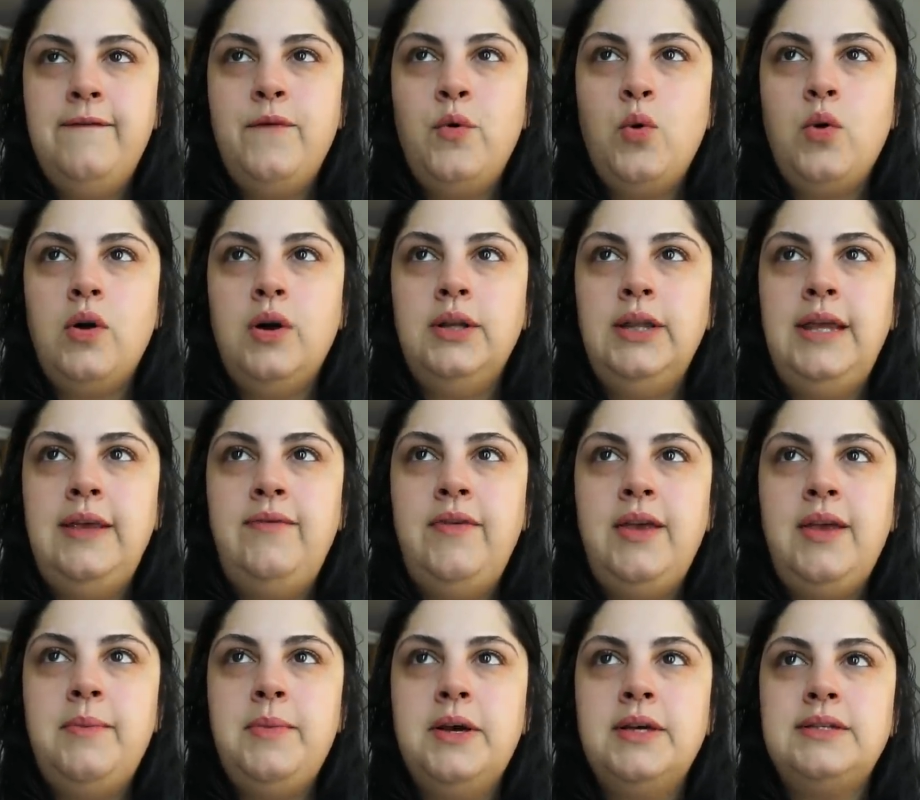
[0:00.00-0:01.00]
for
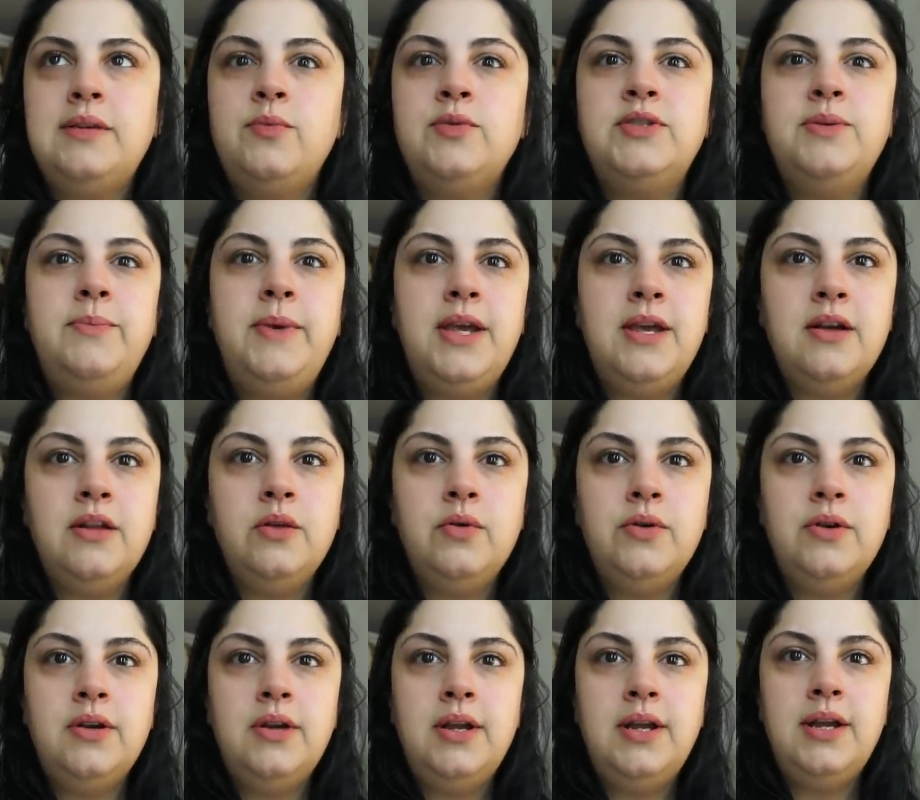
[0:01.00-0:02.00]
leaving because I wasn't being
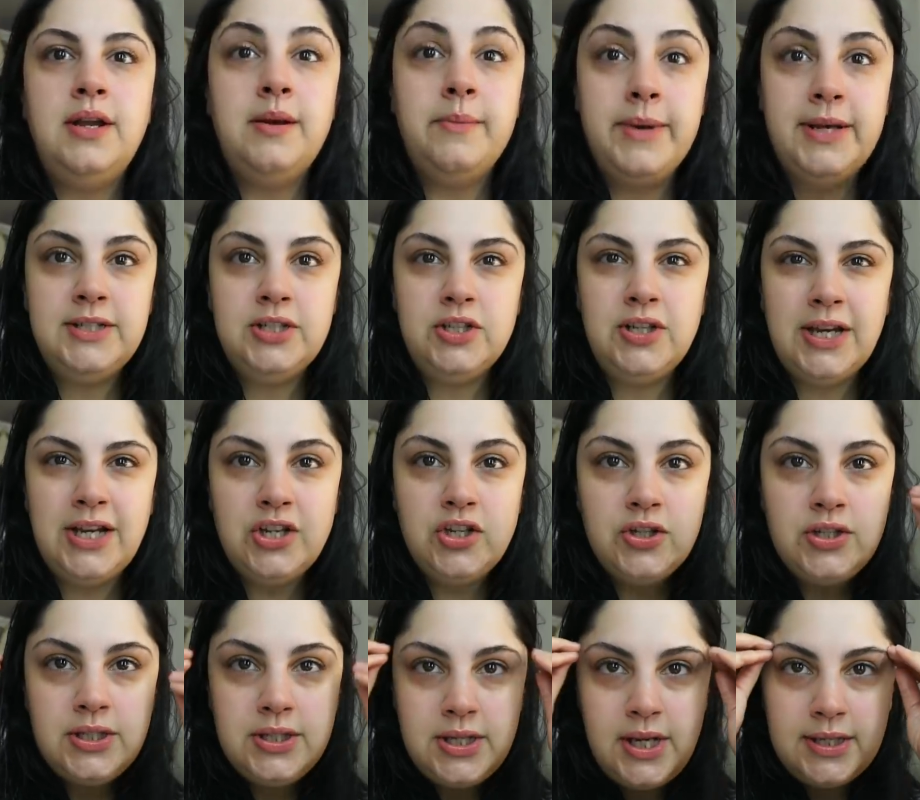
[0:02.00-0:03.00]
included in a message. Like it
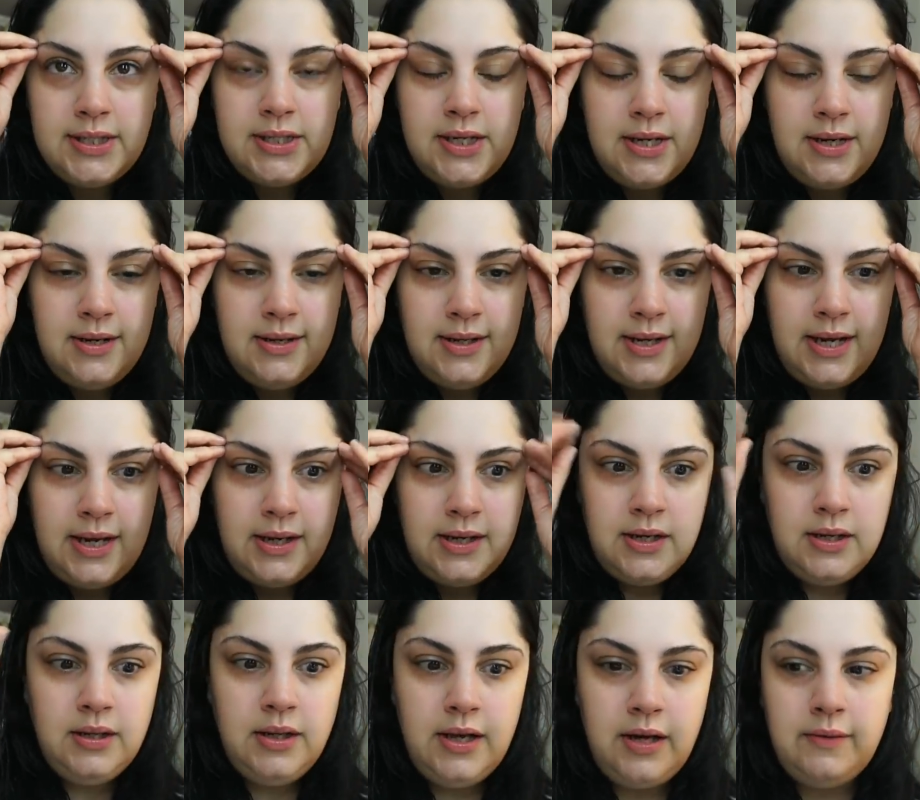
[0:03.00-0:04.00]
just doesn't
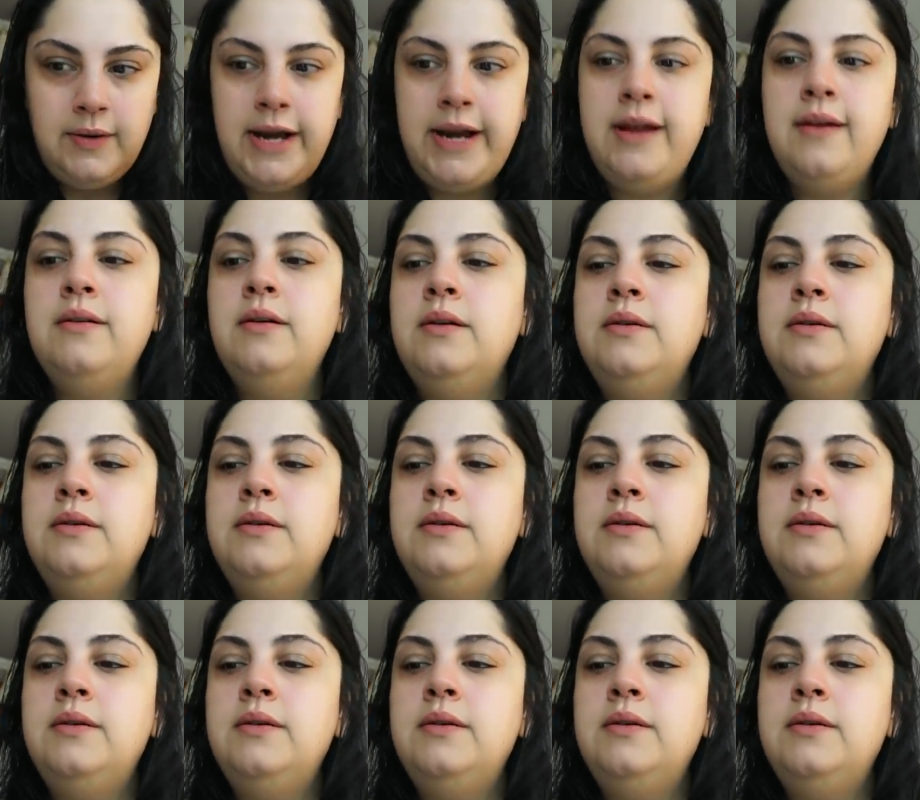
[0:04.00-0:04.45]
like click, right?